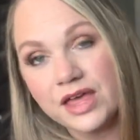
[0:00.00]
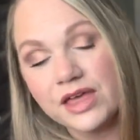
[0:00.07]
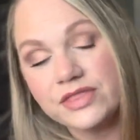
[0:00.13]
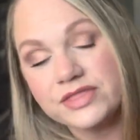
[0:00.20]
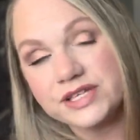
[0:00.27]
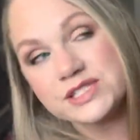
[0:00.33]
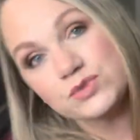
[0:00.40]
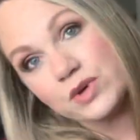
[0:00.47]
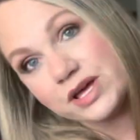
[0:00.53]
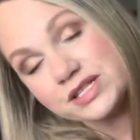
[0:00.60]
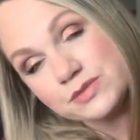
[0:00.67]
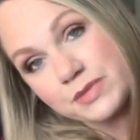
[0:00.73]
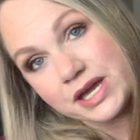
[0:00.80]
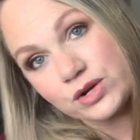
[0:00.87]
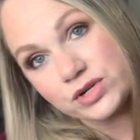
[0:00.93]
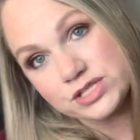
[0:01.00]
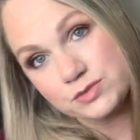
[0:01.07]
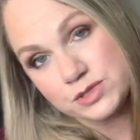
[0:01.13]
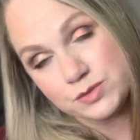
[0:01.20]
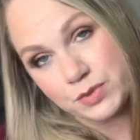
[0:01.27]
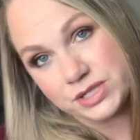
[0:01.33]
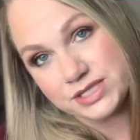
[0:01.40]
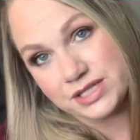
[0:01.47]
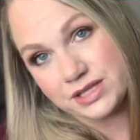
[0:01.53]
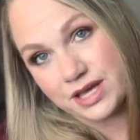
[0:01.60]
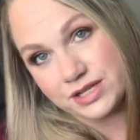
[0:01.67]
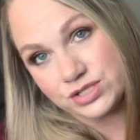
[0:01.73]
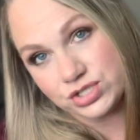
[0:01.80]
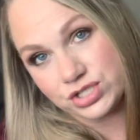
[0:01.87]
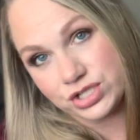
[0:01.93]
This was my Christmas present
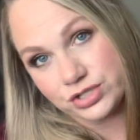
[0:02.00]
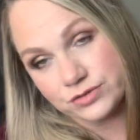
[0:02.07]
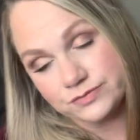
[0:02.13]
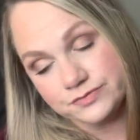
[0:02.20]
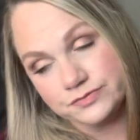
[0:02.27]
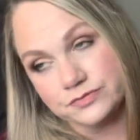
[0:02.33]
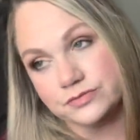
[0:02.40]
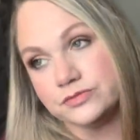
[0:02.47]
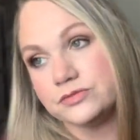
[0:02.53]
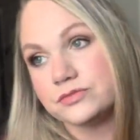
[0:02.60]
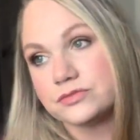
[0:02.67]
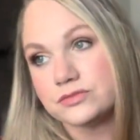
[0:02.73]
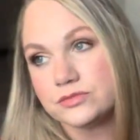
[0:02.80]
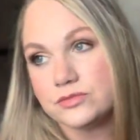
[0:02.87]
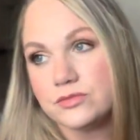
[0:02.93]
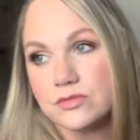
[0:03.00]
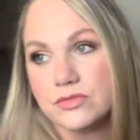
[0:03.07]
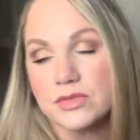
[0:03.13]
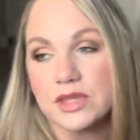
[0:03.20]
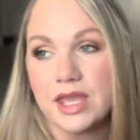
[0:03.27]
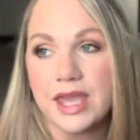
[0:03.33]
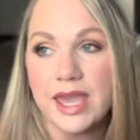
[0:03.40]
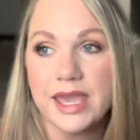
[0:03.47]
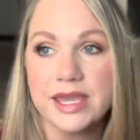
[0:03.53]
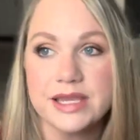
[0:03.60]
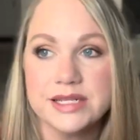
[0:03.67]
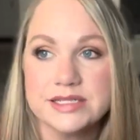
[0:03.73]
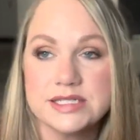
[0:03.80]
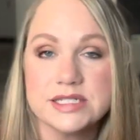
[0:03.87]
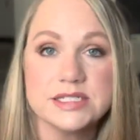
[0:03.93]
last year.
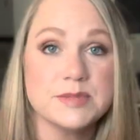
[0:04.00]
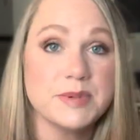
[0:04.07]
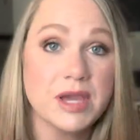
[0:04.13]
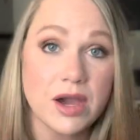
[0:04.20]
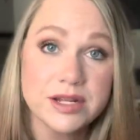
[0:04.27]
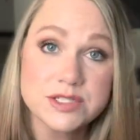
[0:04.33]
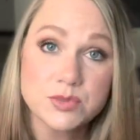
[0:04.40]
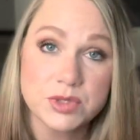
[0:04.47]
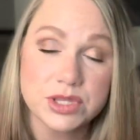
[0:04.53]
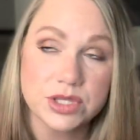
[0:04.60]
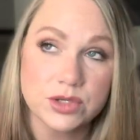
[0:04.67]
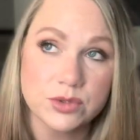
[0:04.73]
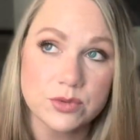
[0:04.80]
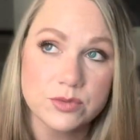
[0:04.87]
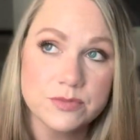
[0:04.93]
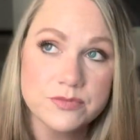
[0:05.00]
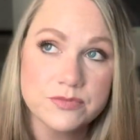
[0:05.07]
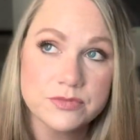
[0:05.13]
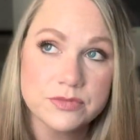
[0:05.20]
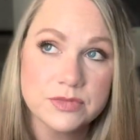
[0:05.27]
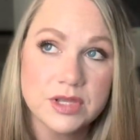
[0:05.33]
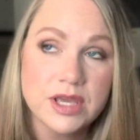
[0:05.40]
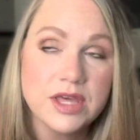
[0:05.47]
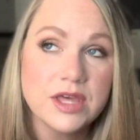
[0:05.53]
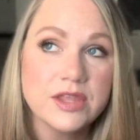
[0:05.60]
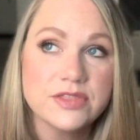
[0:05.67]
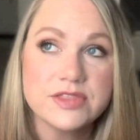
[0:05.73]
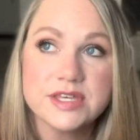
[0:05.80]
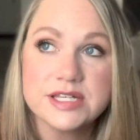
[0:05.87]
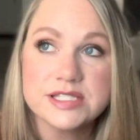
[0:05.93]
And to be honest with you,
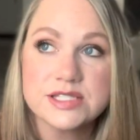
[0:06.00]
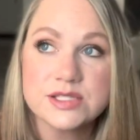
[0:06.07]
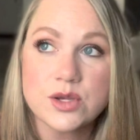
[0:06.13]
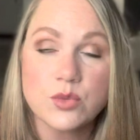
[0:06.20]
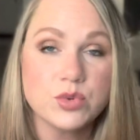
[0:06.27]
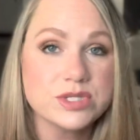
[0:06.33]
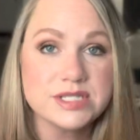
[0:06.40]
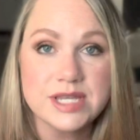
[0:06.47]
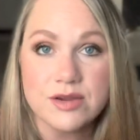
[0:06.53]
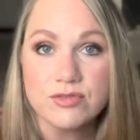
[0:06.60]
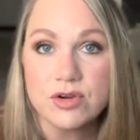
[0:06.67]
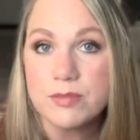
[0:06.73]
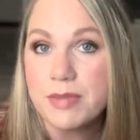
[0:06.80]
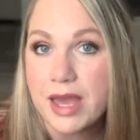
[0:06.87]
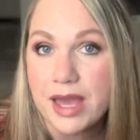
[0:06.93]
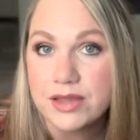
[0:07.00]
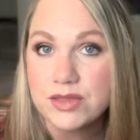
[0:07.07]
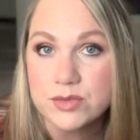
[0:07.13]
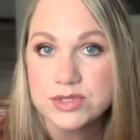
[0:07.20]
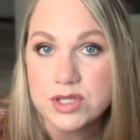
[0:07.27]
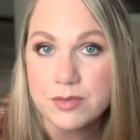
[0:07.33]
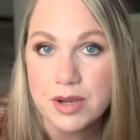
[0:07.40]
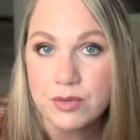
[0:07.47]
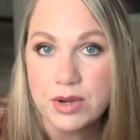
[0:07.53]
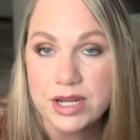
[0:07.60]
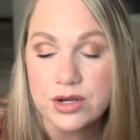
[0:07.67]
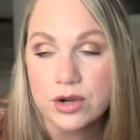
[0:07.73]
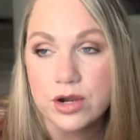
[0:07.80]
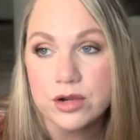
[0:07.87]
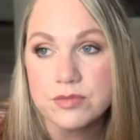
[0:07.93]
this was never a bag that was on my
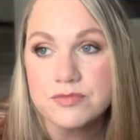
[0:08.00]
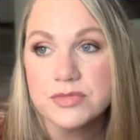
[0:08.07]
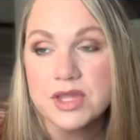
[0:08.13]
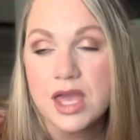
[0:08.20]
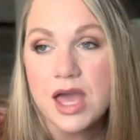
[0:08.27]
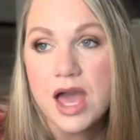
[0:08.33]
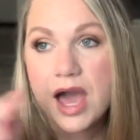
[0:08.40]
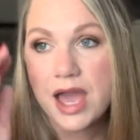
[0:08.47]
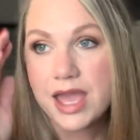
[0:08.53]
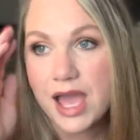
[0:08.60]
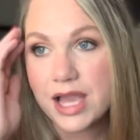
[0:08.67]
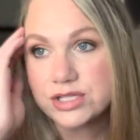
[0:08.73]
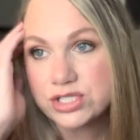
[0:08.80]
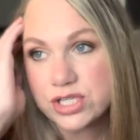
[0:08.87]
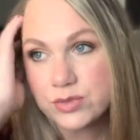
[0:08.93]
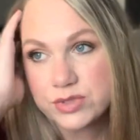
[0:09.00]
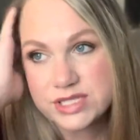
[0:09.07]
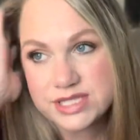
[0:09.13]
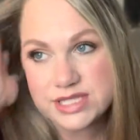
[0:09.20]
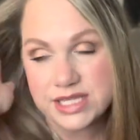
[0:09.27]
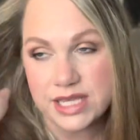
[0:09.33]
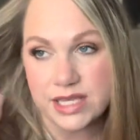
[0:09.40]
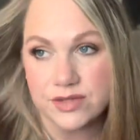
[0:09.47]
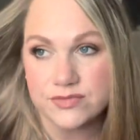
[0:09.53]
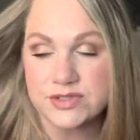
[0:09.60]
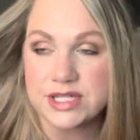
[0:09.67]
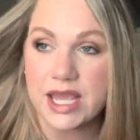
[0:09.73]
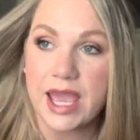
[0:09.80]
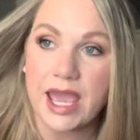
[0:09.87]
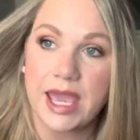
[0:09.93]
radar. I actually received
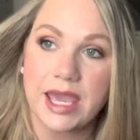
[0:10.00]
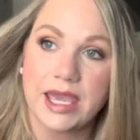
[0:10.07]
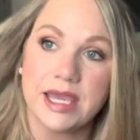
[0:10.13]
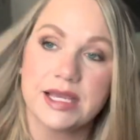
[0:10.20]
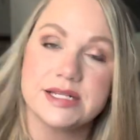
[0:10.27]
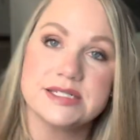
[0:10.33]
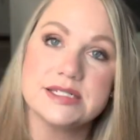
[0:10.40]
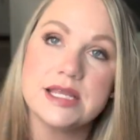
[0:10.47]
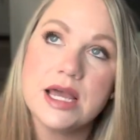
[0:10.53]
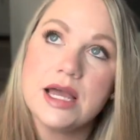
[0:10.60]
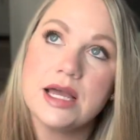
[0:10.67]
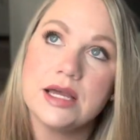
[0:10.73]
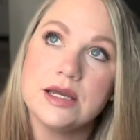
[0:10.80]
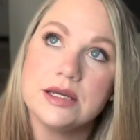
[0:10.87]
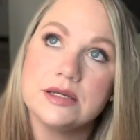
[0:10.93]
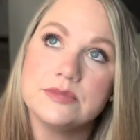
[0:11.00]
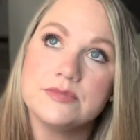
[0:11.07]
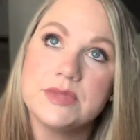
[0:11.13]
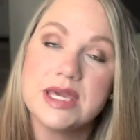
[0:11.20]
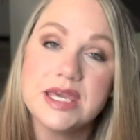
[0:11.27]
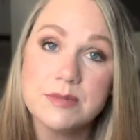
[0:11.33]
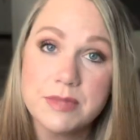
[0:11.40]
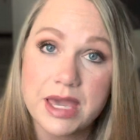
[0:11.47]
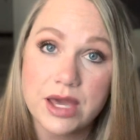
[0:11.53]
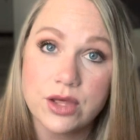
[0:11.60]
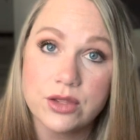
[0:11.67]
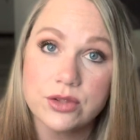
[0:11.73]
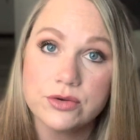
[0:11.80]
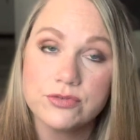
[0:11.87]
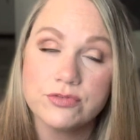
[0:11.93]
a uh,
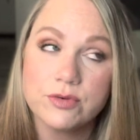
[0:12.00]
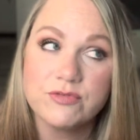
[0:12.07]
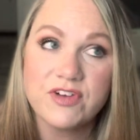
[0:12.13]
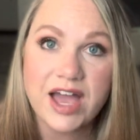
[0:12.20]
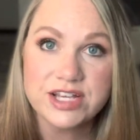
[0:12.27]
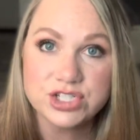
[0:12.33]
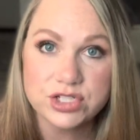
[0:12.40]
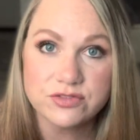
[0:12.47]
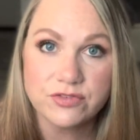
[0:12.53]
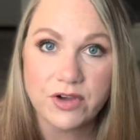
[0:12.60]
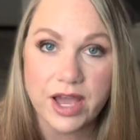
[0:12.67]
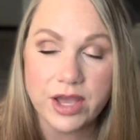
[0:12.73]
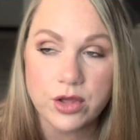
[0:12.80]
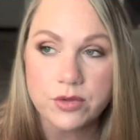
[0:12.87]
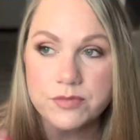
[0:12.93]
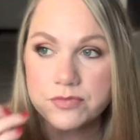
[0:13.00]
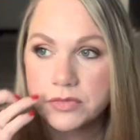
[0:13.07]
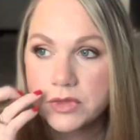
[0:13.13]
email from Fashionphile